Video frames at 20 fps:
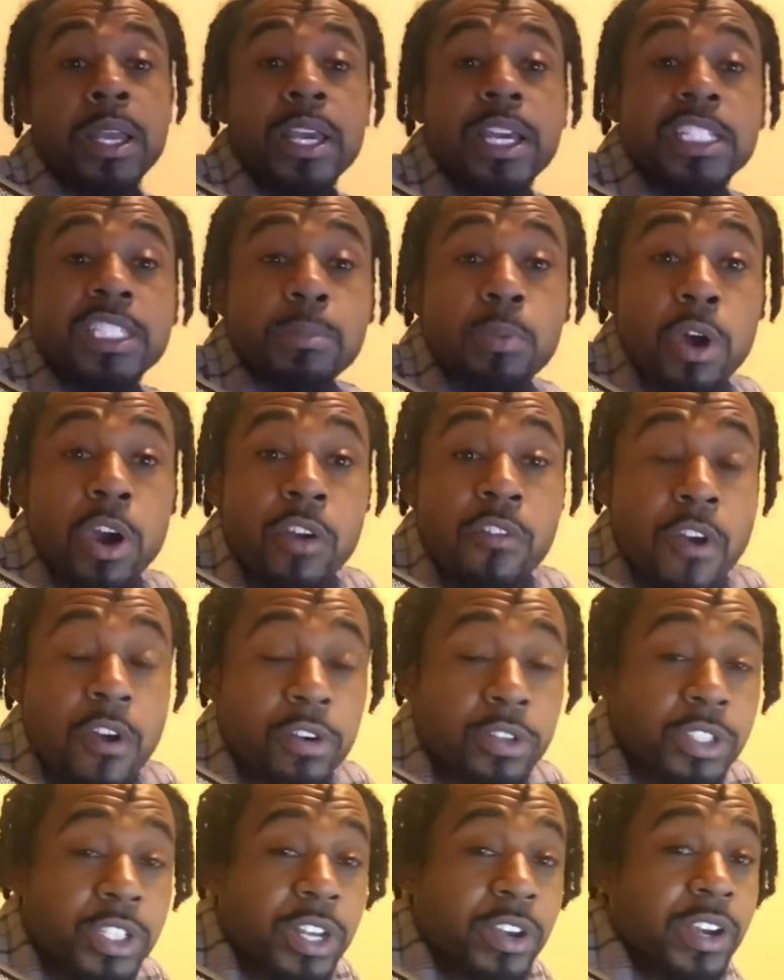It's your boy
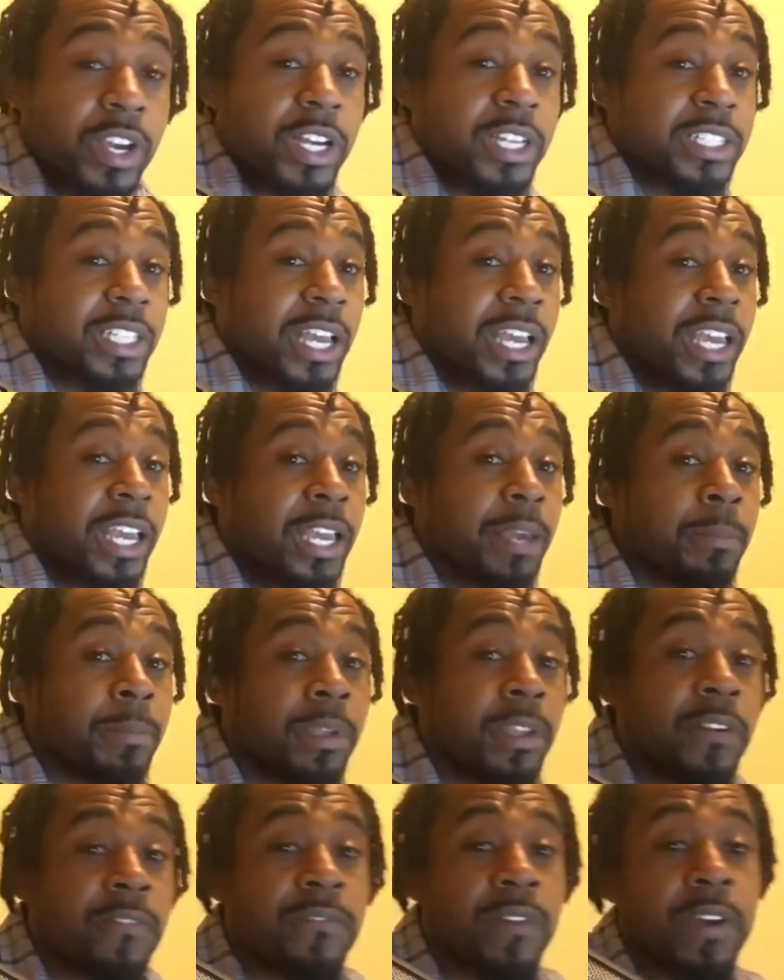Rose because I am
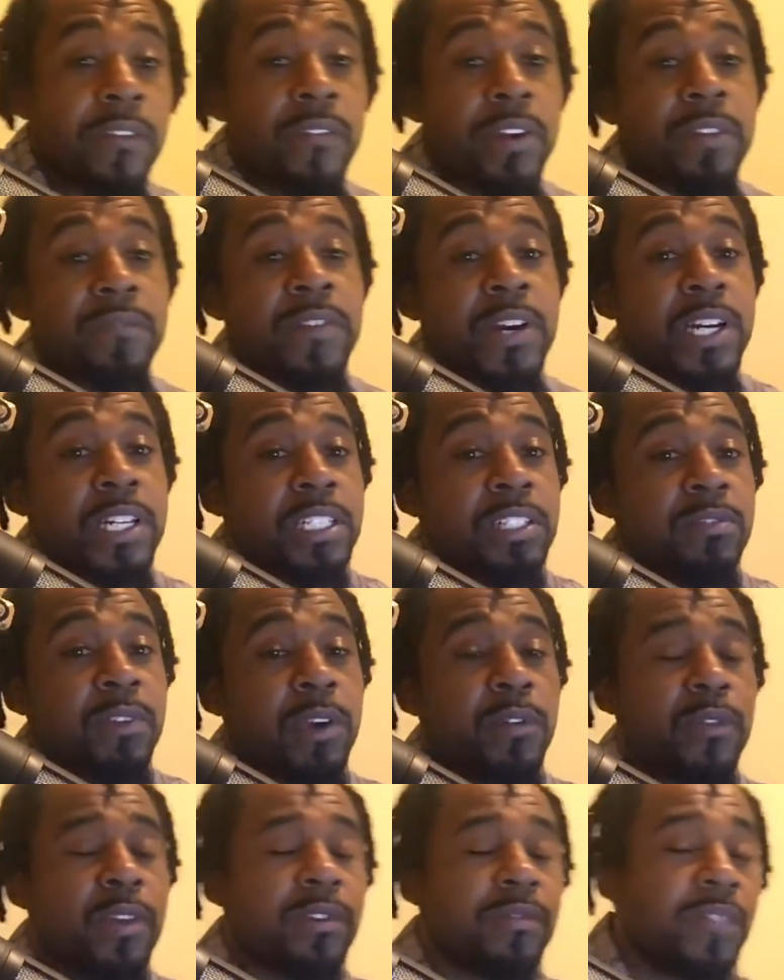your favorite and father's
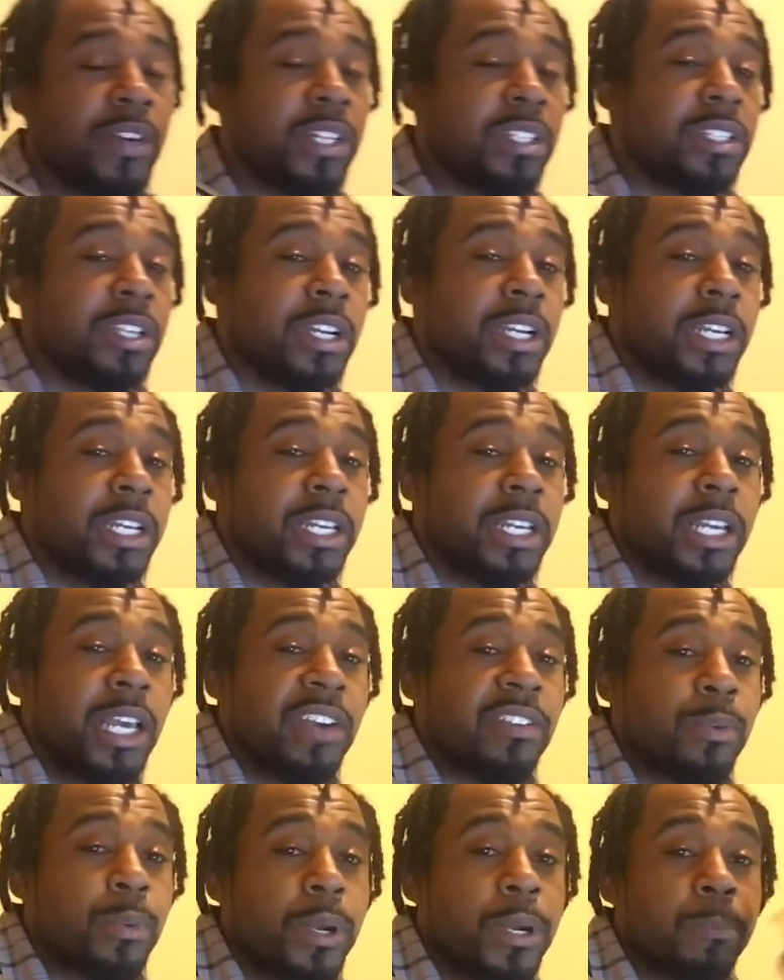favorite father thugging it
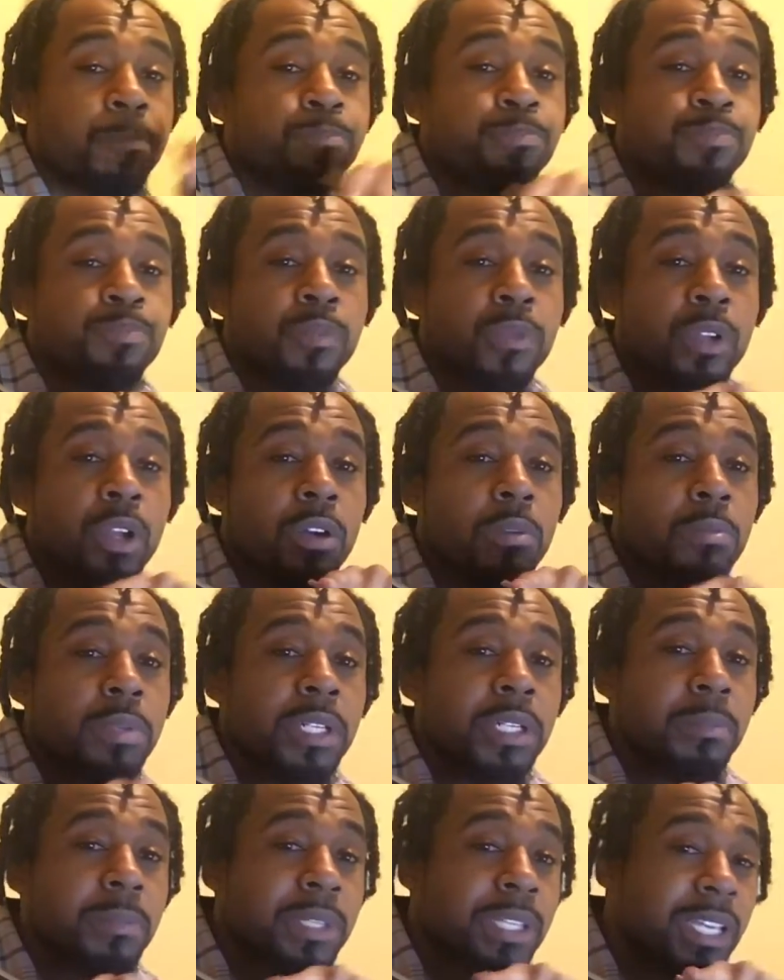everywhere. Don't
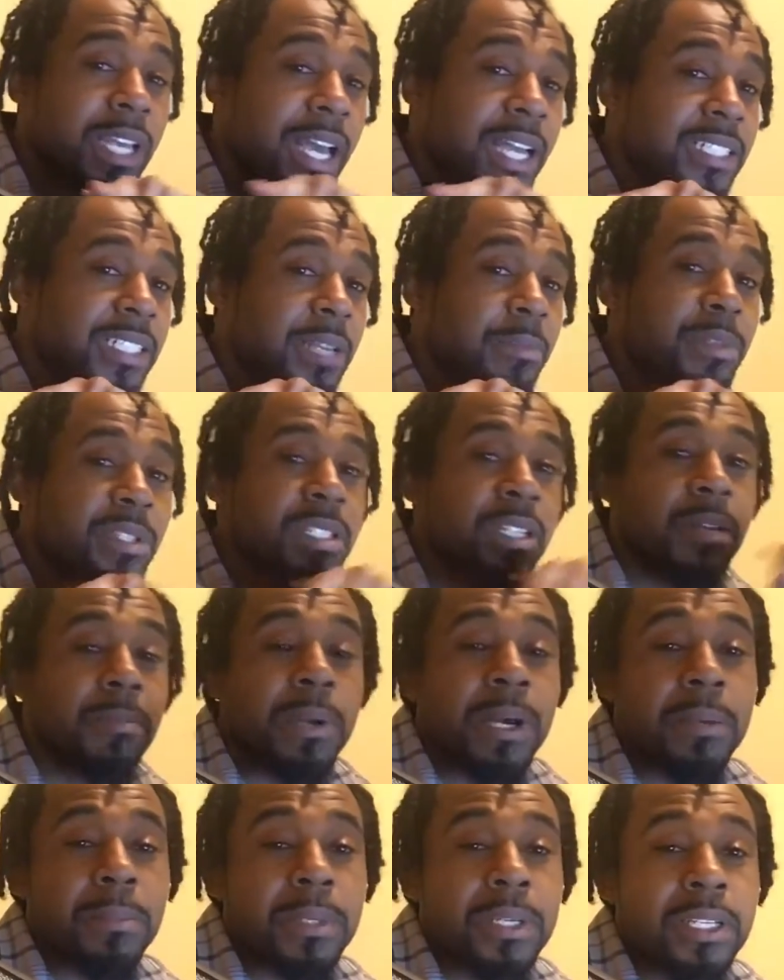believe me? Ask that bitch nigga
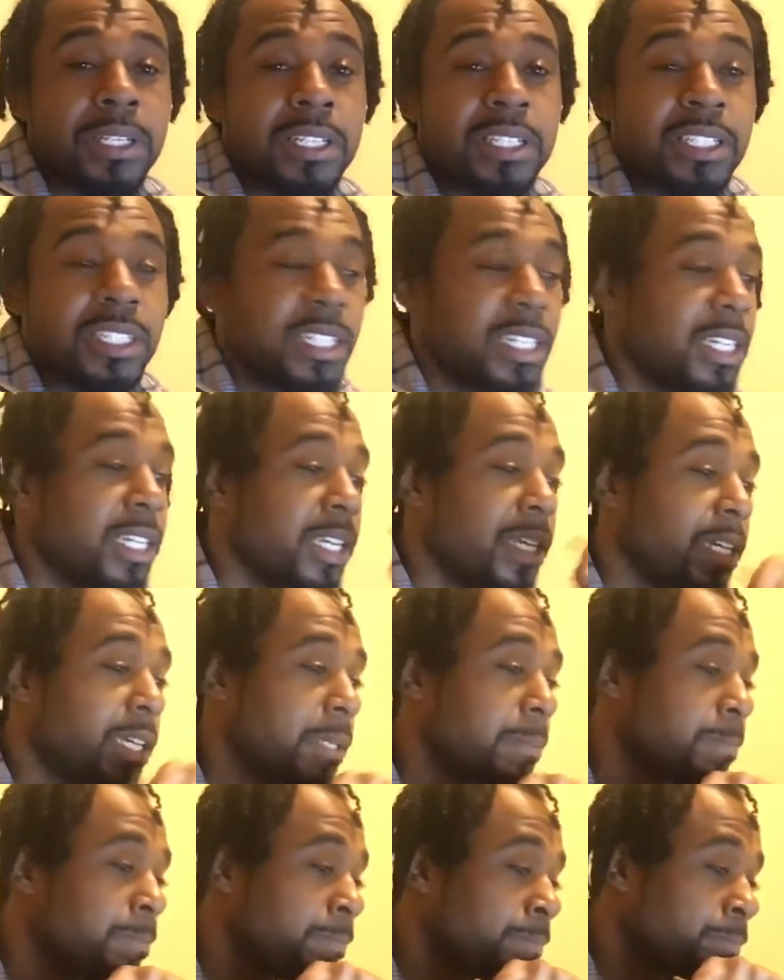about me. You
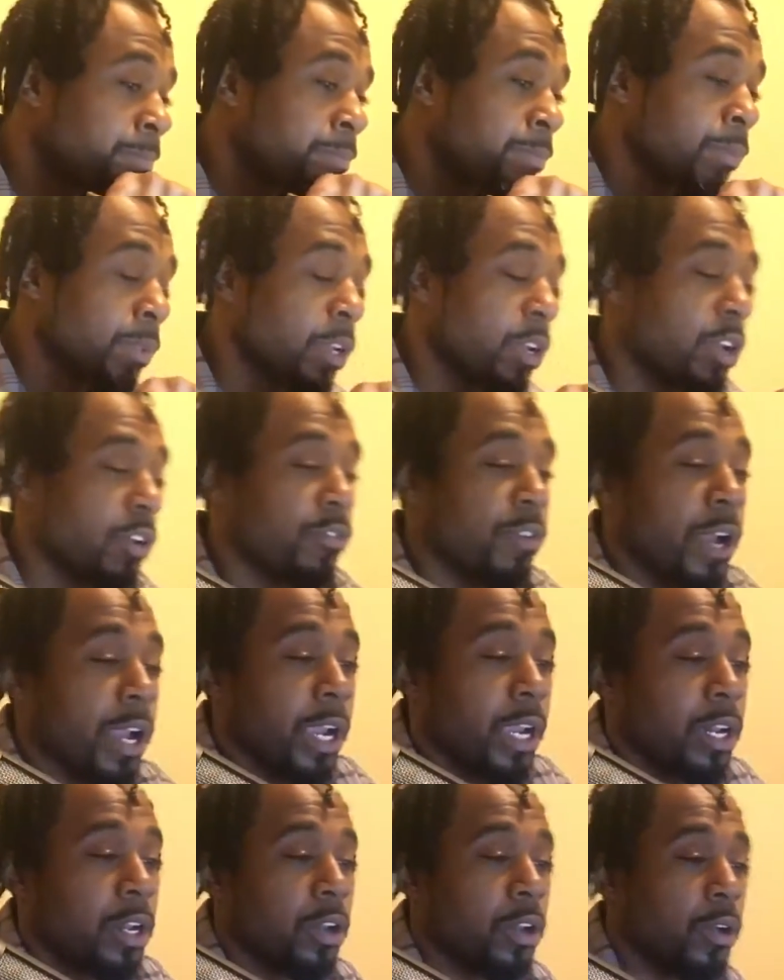did.
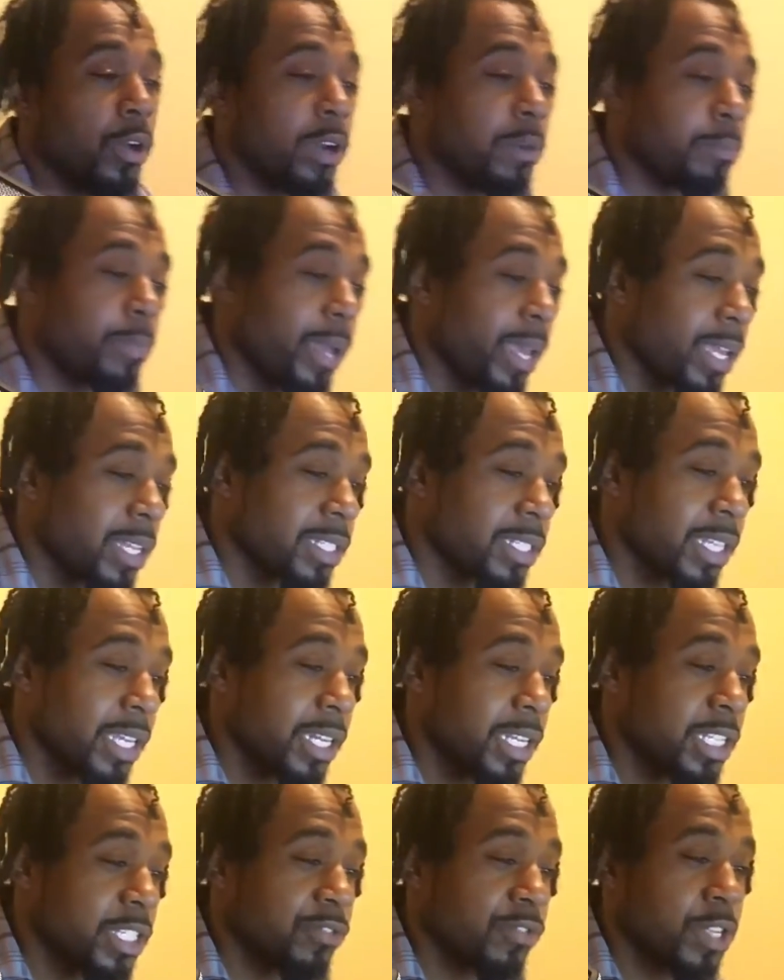Alright, Lloyd Banks said
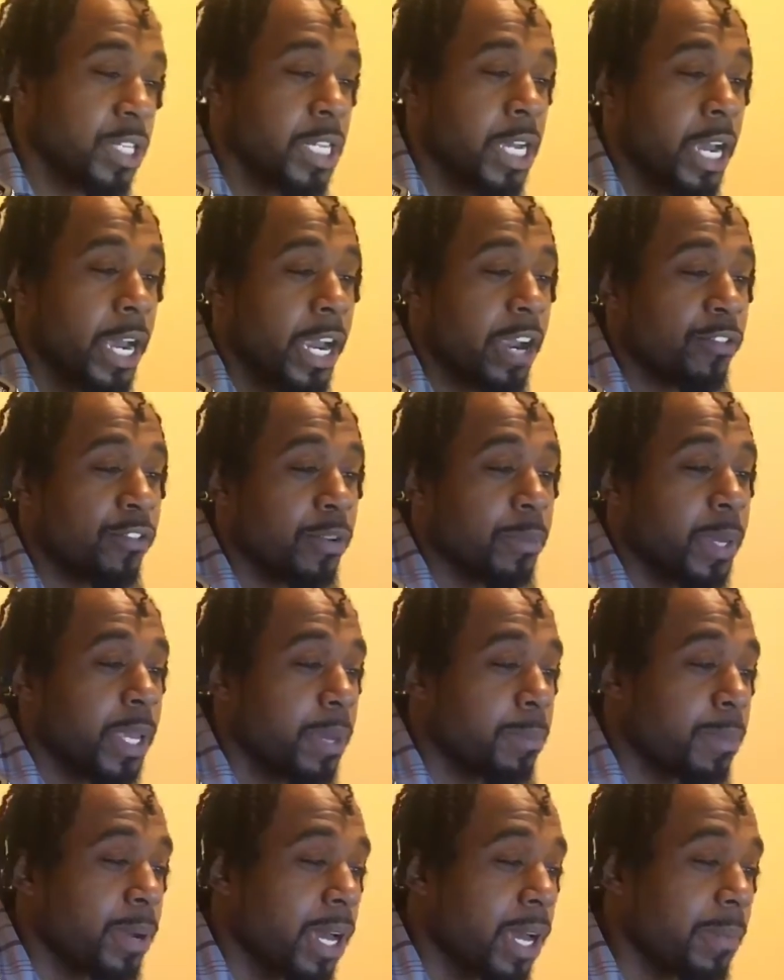he's retiring from
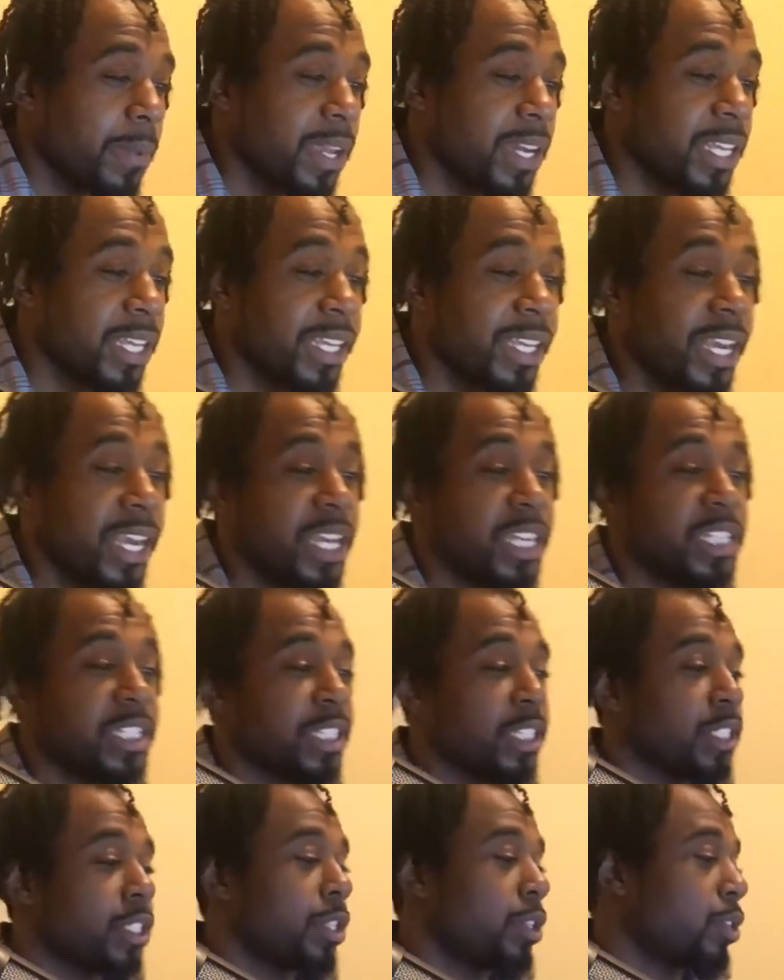hip hop and he has
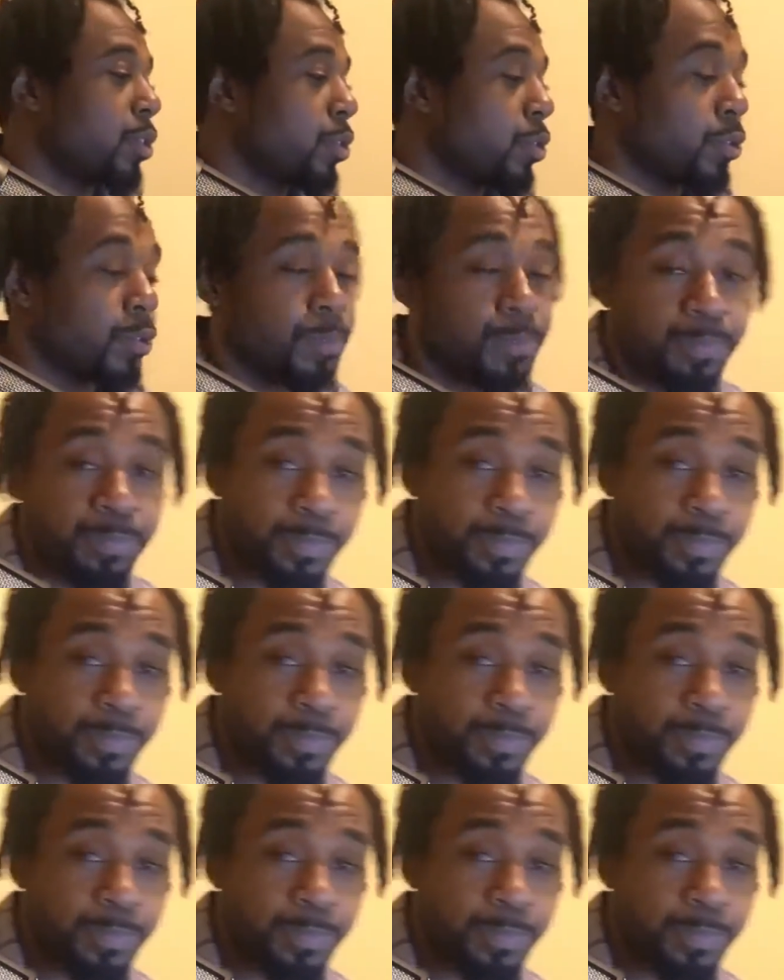shit to do.